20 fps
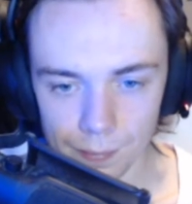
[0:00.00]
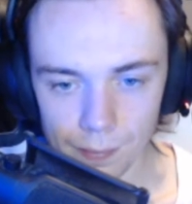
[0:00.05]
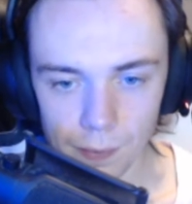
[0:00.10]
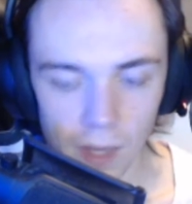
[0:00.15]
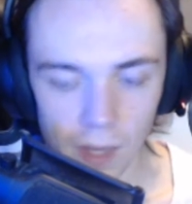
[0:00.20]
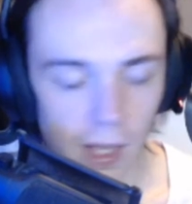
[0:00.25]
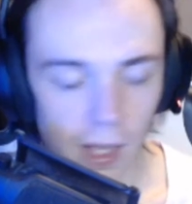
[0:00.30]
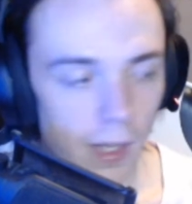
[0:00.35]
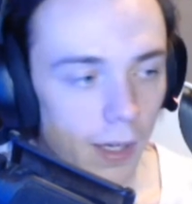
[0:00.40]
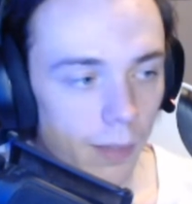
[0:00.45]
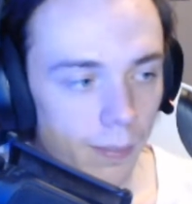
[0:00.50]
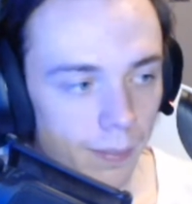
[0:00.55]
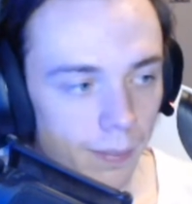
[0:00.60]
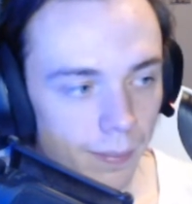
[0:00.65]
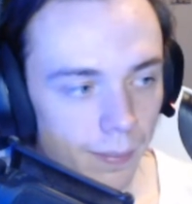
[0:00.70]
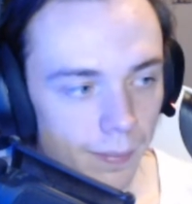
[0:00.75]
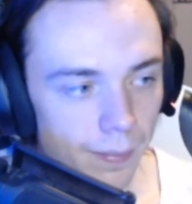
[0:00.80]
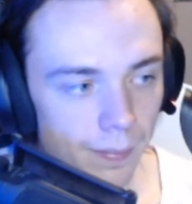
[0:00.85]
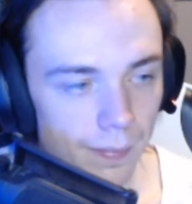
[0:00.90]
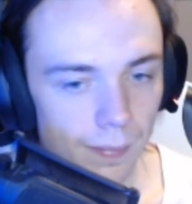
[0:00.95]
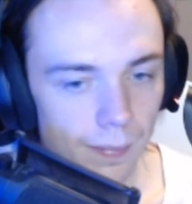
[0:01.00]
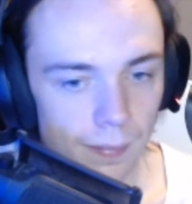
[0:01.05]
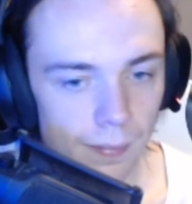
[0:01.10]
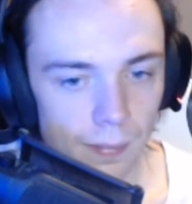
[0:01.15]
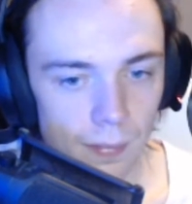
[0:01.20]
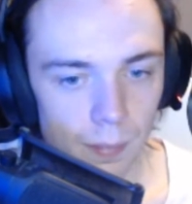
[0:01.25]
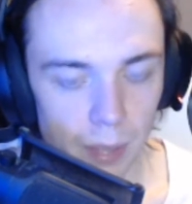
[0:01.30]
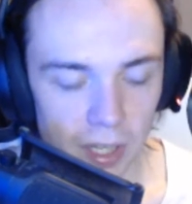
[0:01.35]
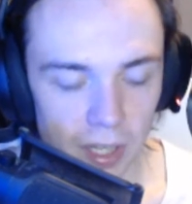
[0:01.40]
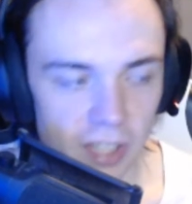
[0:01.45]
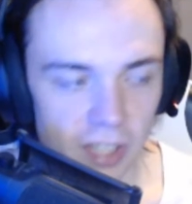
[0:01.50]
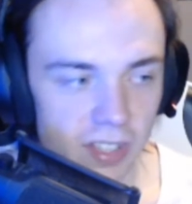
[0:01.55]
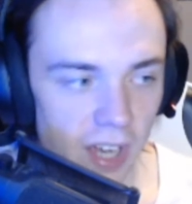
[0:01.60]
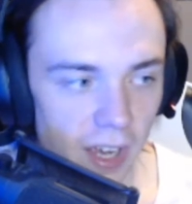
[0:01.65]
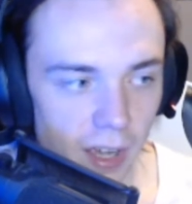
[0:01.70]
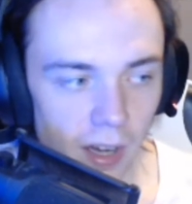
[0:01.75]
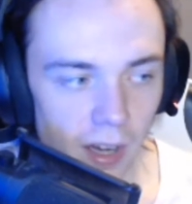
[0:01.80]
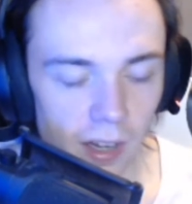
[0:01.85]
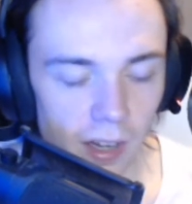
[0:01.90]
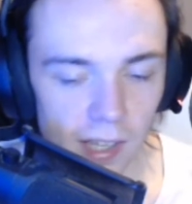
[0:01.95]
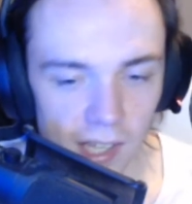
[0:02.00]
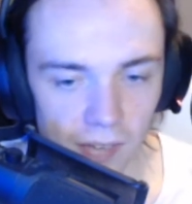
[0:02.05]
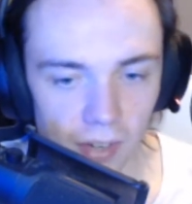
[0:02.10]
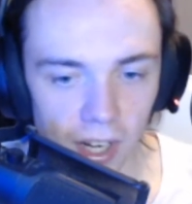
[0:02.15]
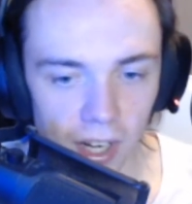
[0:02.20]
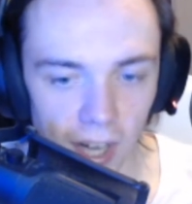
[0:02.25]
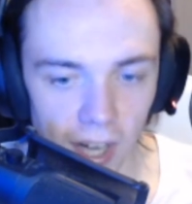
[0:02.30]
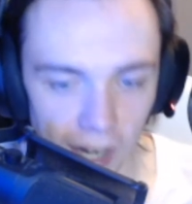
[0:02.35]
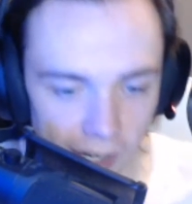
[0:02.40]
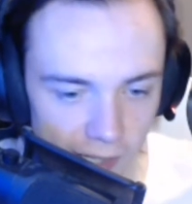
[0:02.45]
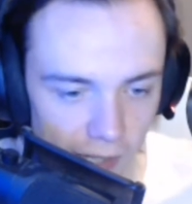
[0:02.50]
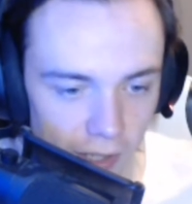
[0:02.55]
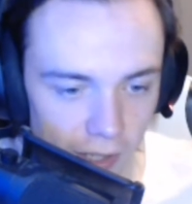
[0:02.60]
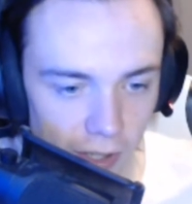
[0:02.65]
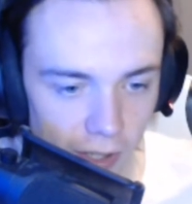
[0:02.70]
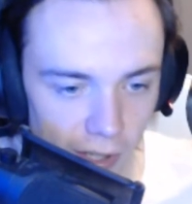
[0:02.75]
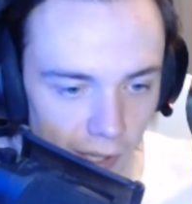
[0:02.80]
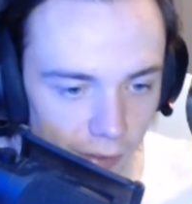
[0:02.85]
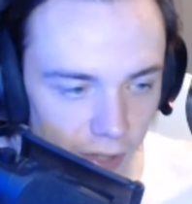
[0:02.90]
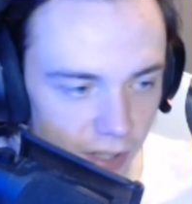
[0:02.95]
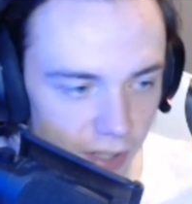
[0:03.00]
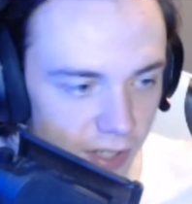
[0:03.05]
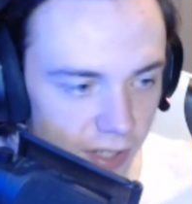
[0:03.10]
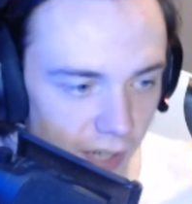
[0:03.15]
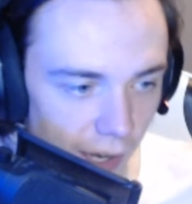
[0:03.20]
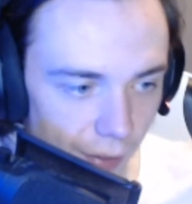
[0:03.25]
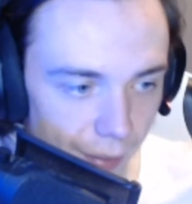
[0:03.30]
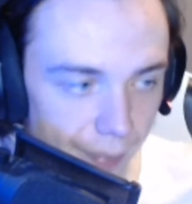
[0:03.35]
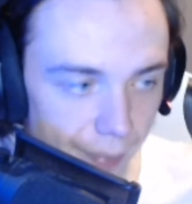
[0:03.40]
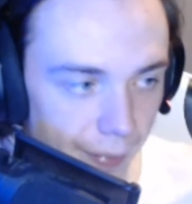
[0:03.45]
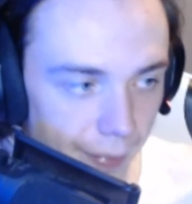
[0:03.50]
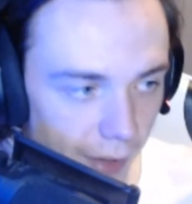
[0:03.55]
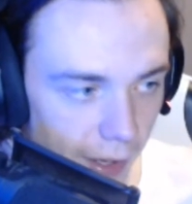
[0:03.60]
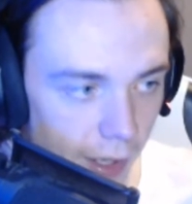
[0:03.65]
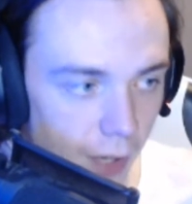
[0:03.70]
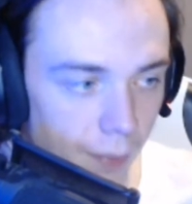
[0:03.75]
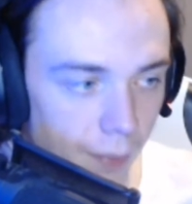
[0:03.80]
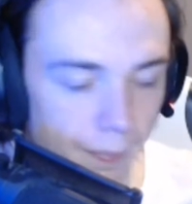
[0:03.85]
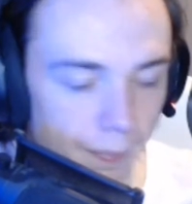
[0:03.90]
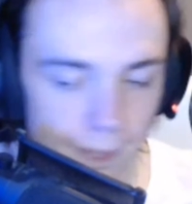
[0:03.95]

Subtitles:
There you go. Because I can't give it an 8, I gotta give it a 7. There you go.